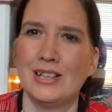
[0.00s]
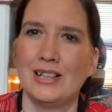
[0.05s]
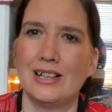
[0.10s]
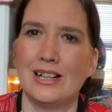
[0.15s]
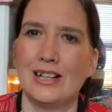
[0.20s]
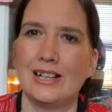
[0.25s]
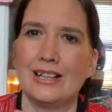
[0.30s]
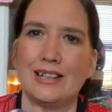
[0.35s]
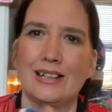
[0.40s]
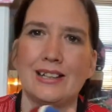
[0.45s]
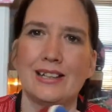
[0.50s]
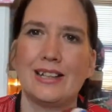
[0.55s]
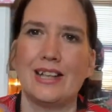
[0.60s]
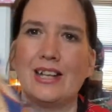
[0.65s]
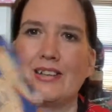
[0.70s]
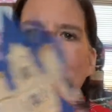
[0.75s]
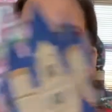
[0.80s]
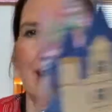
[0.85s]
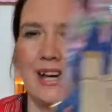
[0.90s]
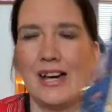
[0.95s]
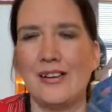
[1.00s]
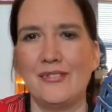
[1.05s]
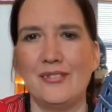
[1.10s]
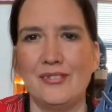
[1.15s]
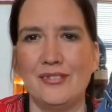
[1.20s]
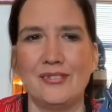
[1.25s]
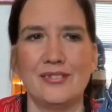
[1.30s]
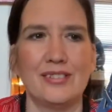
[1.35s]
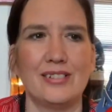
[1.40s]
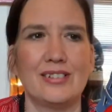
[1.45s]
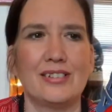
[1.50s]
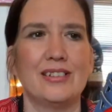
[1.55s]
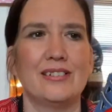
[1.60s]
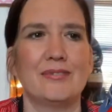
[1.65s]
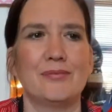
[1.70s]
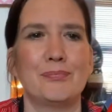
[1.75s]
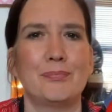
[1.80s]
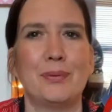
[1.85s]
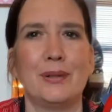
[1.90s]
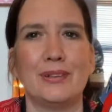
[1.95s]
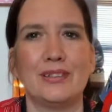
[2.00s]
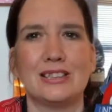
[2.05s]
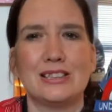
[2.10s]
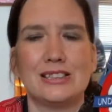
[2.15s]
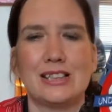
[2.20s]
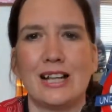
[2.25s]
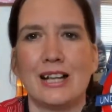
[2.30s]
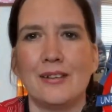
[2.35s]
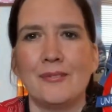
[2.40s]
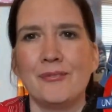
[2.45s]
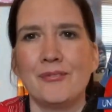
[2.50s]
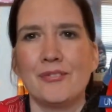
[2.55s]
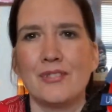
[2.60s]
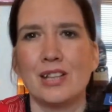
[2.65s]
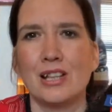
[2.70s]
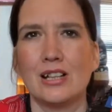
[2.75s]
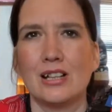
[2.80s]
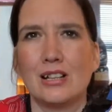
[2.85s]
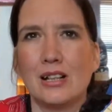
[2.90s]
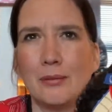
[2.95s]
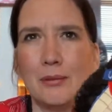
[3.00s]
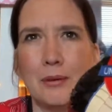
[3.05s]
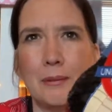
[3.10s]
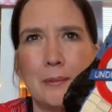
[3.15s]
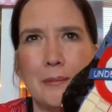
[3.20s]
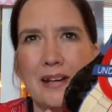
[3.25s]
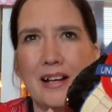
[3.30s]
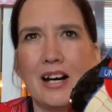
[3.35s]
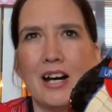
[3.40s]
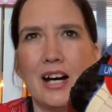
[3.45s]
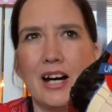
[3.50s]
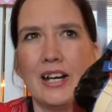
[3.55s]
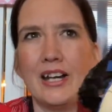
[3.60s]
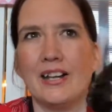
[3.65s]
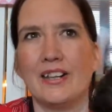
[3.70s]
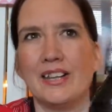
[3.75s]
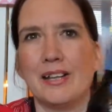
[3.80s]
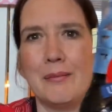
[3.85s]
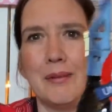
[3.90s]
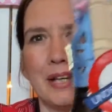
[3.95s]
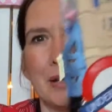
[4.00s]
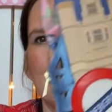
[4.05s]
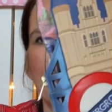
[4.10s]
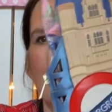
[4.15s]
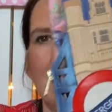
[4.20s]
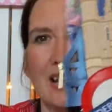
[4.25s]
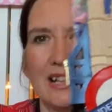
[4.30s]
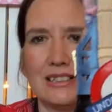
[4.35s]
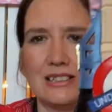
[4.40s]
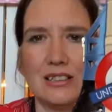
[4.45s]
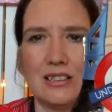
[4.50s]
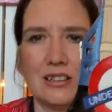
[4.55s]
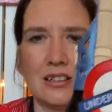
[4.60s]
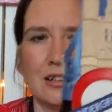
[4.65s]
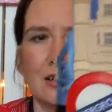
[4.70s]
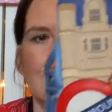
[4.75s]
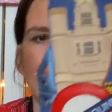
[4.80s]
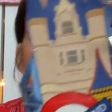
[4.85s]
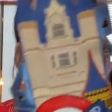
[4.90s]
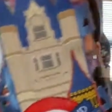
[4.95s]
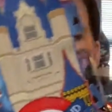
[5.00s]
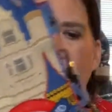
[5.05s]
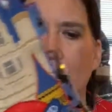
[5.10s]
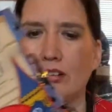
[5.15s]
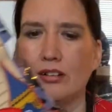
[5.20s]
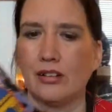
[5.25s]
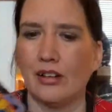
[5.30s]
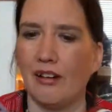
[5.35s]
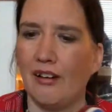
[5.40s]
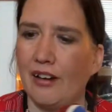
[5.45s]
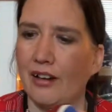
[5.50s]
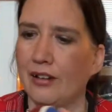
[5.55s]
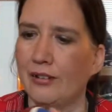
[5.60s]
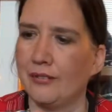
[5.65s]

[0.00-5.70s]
I think if I have boots that come up a bit higher, they make my legs look longer.